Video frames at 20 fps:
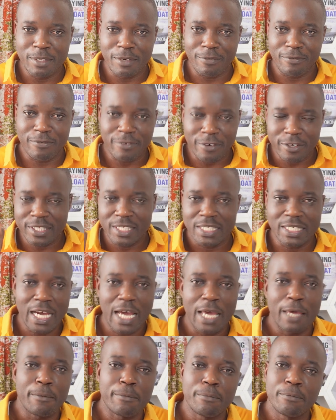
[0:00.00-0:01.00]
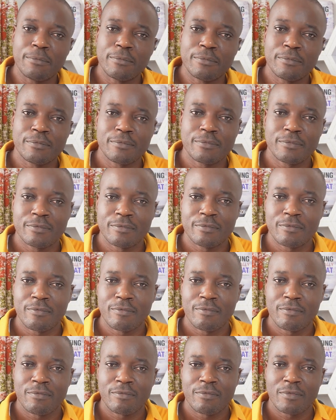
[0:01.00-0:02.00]
the fourth time,
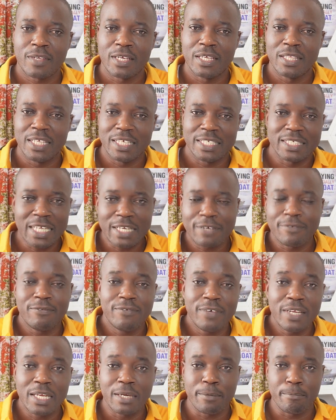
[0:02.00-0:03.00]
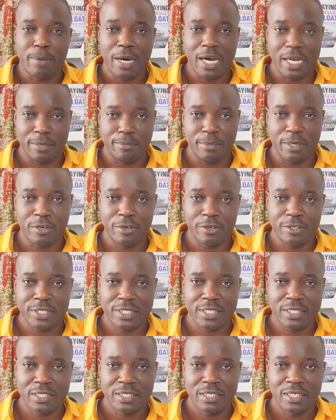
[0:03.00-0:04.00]
they start feeling bad
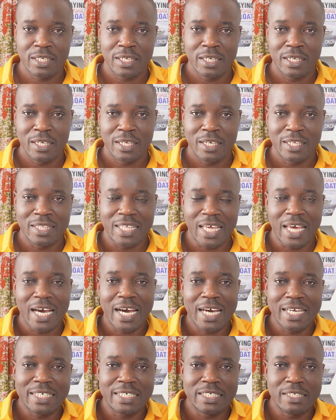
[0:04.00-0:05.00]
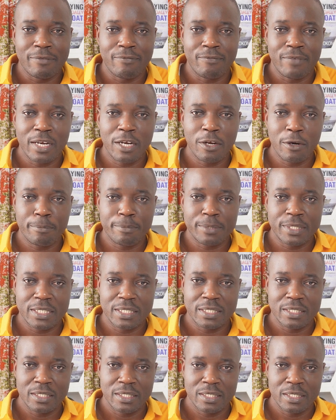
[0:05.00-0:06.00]
because they had
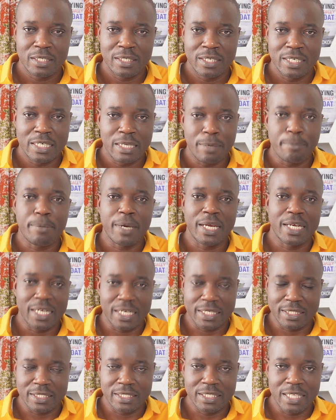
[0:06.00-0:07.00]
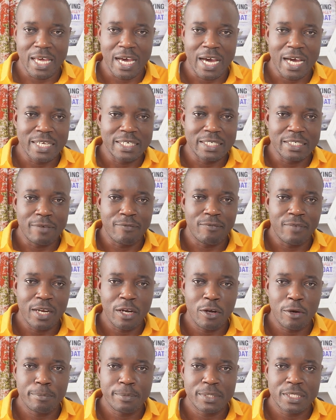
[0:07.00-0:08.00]
developed dependence. They had
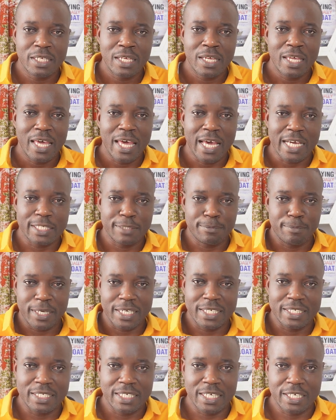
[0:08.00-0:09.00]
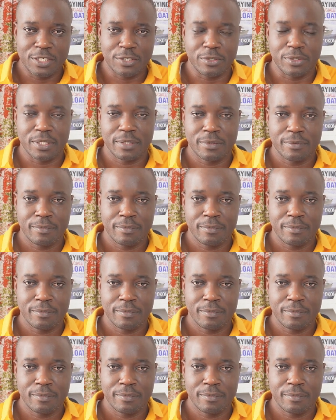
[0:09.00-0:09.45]
developed expectation.